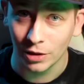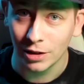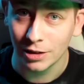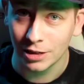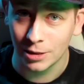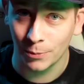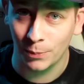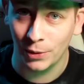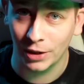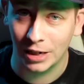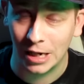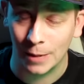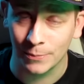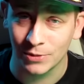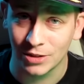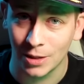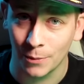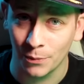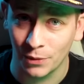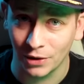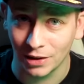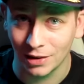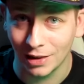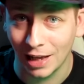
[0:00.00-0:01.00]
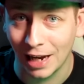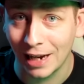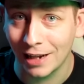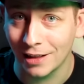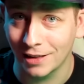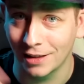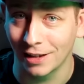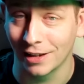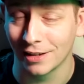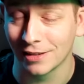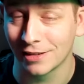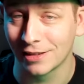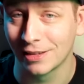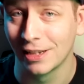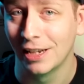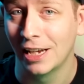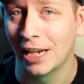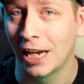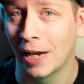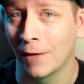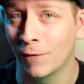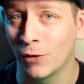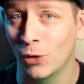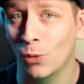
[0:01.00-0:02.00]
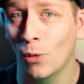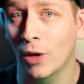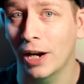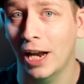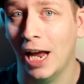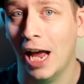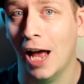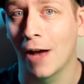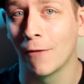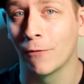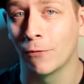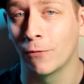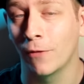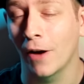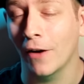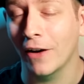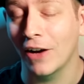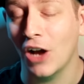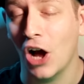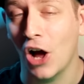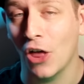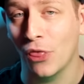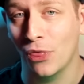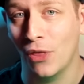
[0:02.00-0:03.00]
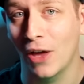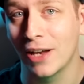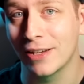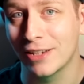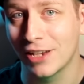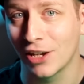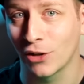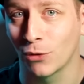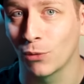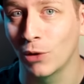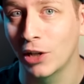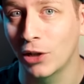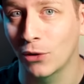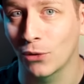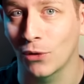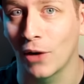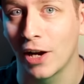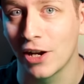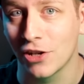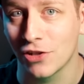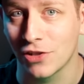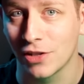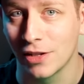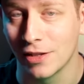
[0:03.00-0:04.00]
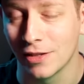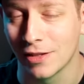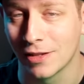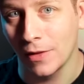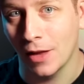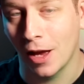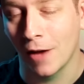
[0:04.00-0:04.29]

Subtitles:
to pick up something like this if you want to have very authentic recreations